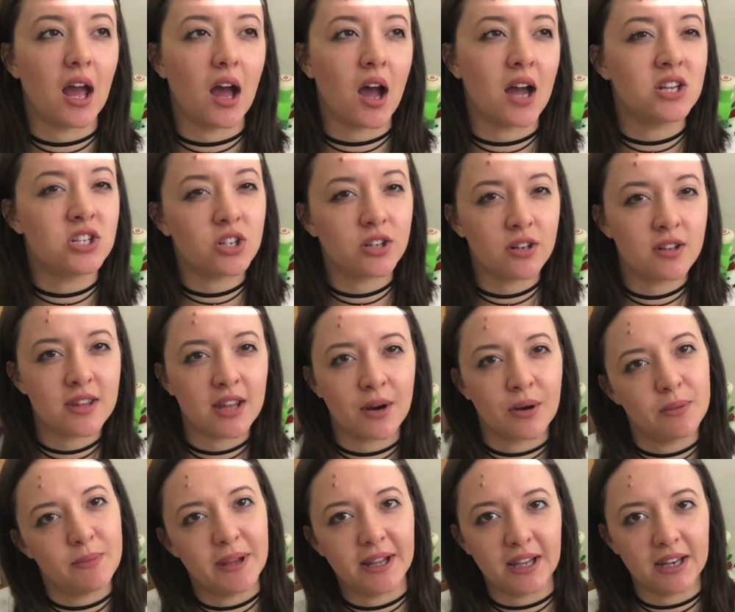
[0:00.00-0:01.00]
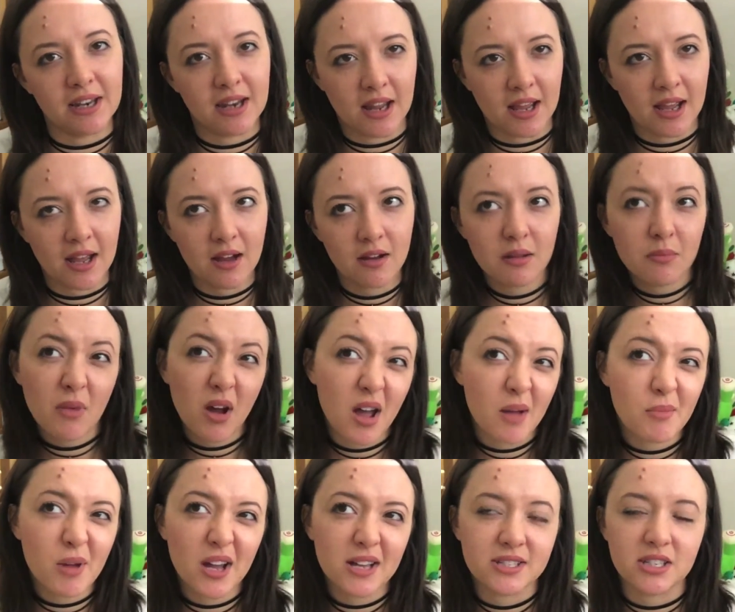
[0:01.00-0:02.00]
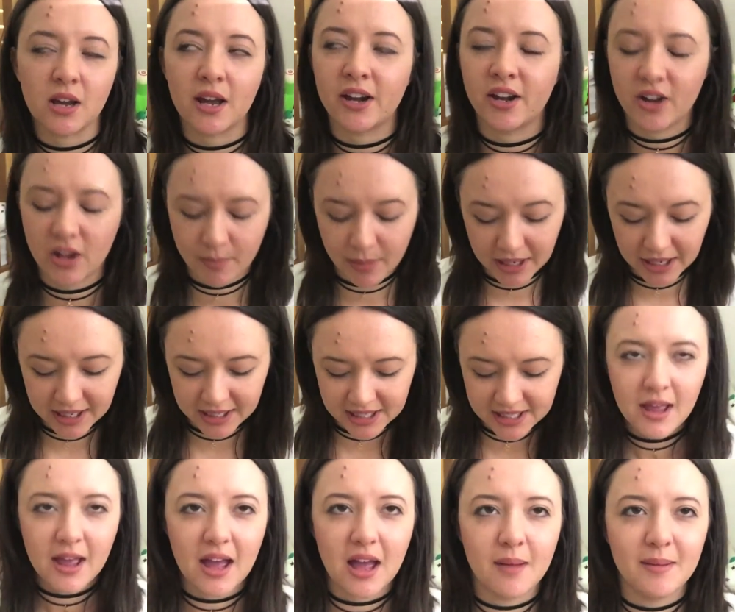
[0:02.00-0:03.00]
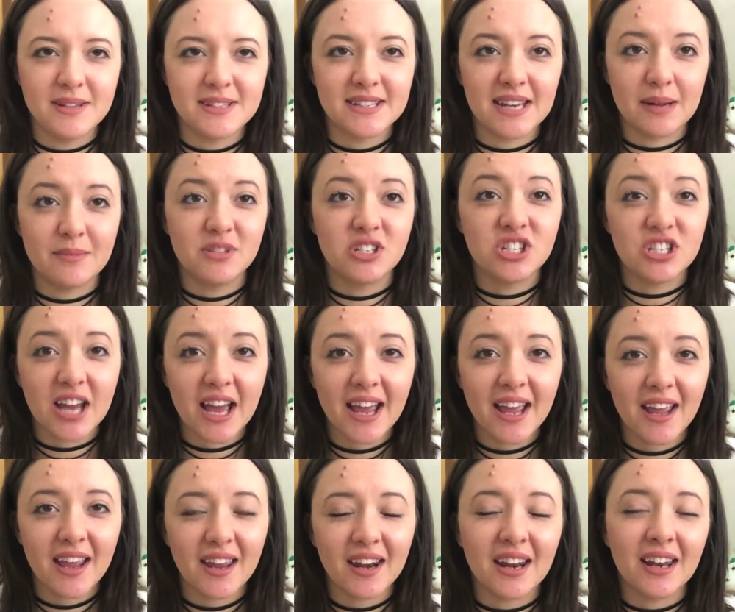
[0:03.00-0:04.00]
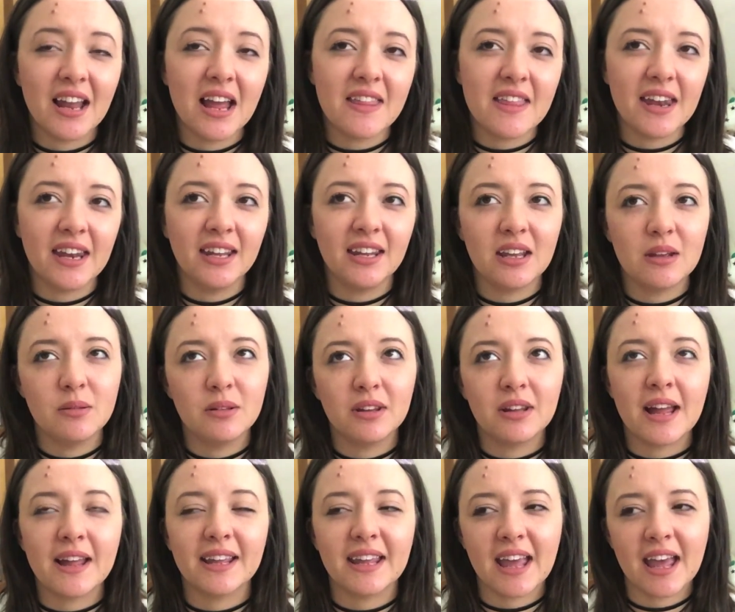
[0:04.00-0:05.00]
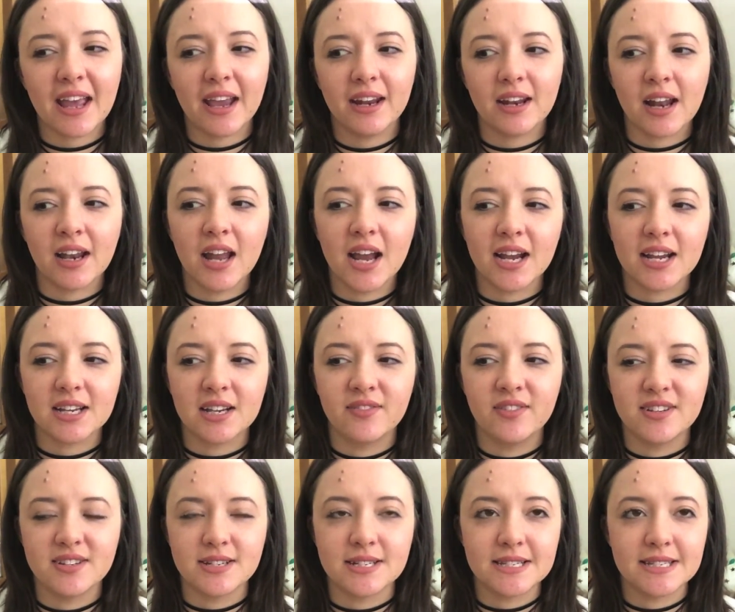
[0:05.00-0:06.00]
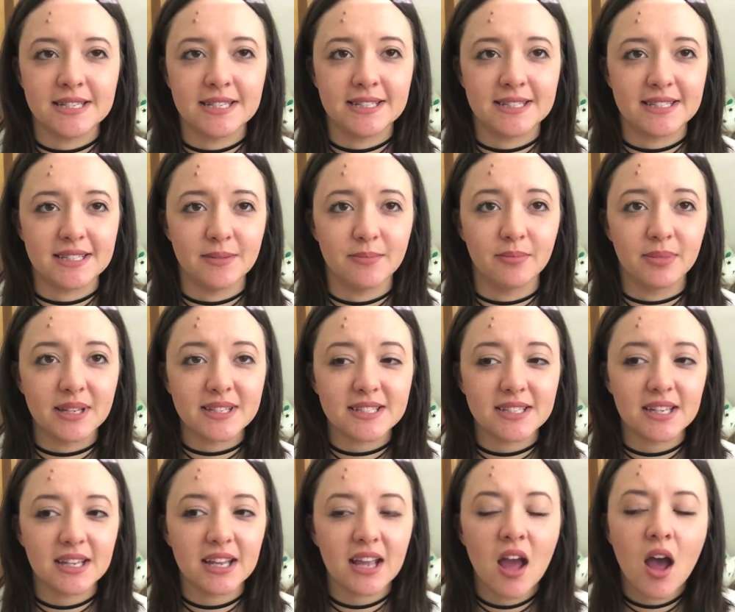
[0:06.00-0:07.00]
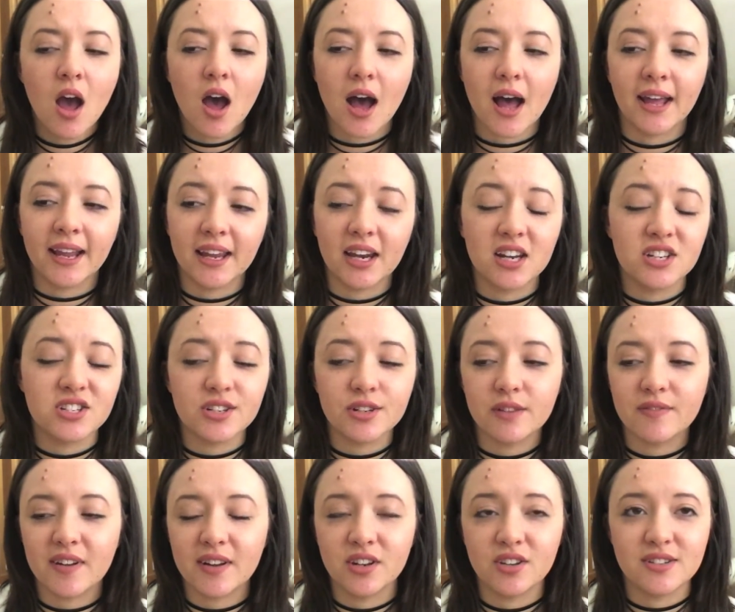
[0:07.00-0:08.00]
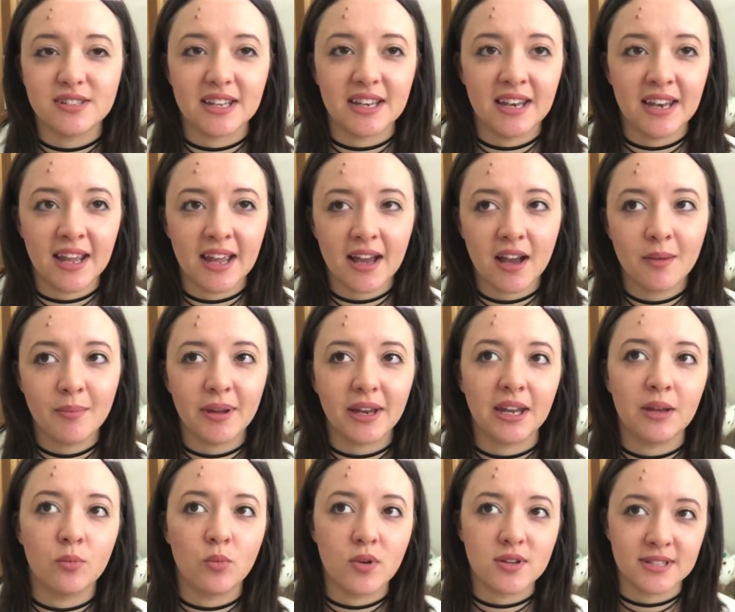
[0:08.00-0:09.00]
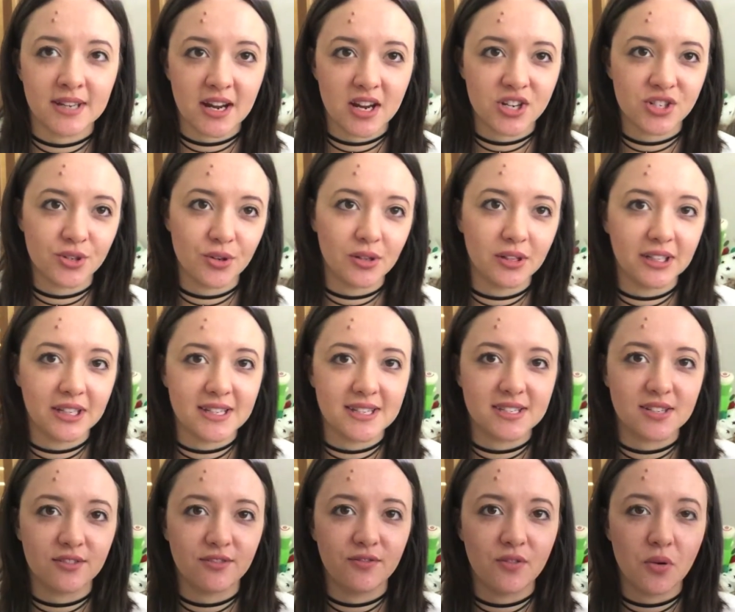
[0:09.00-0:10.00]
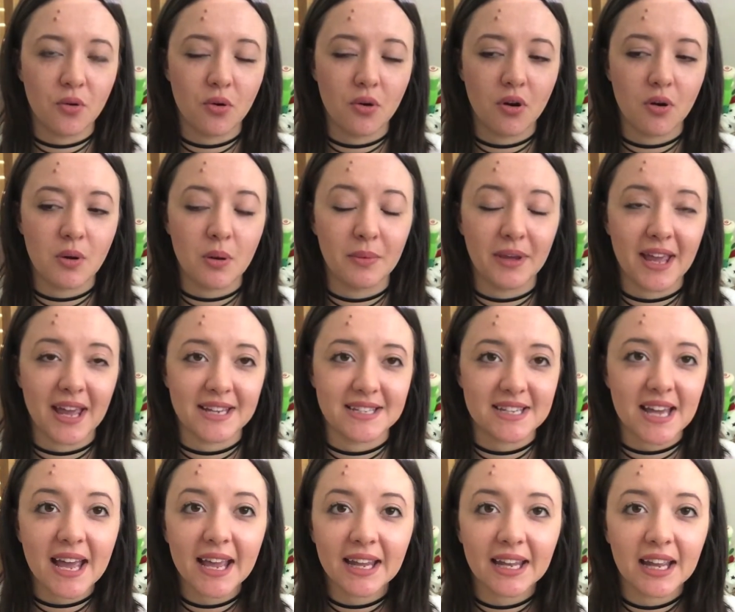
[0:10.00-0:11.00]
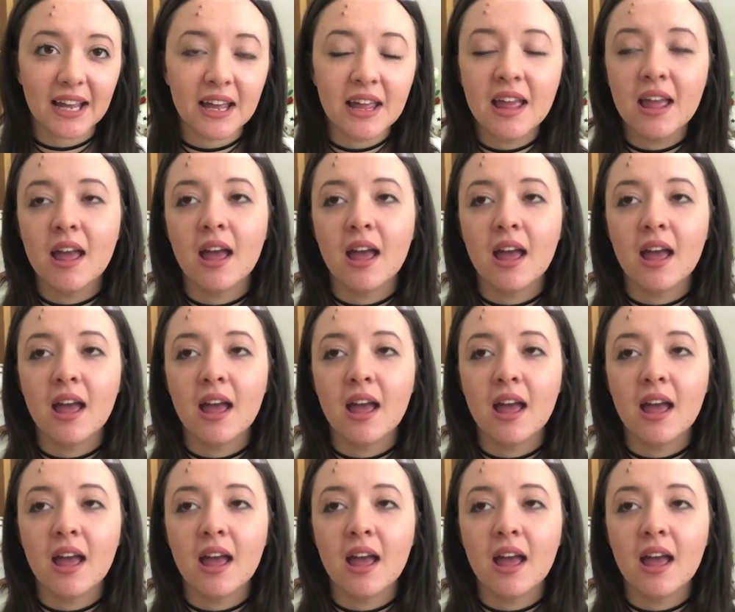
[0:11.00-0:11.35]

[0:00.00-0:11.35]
I don't know that I would pick it now. I might do, I don't know, but it is the name Shay, and I like that again, like Kate, I like it for its simplicity. Again, I don't know if I'd use it now, but it was on our short list for when we had Taylor.